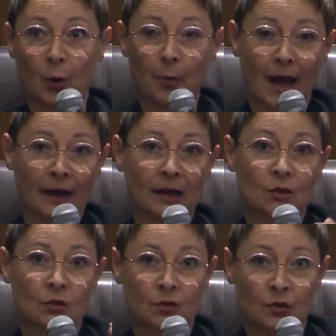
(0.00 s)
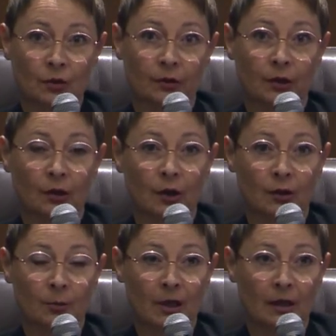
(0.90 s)
brought back into the circular
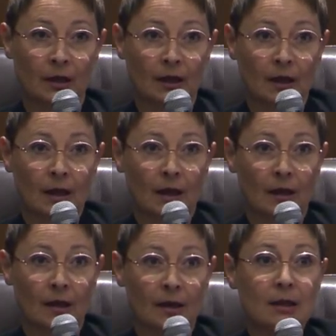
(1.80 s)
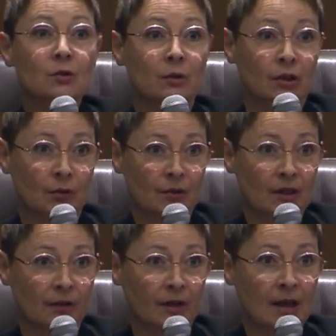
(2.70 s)
economy is
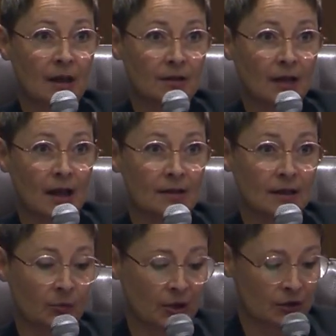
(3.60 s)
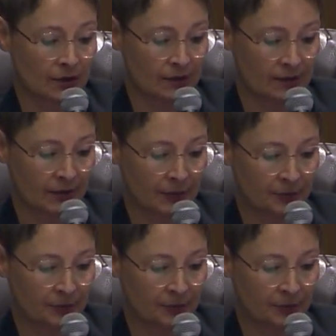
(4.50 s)
reducing greenhouse gas emissions.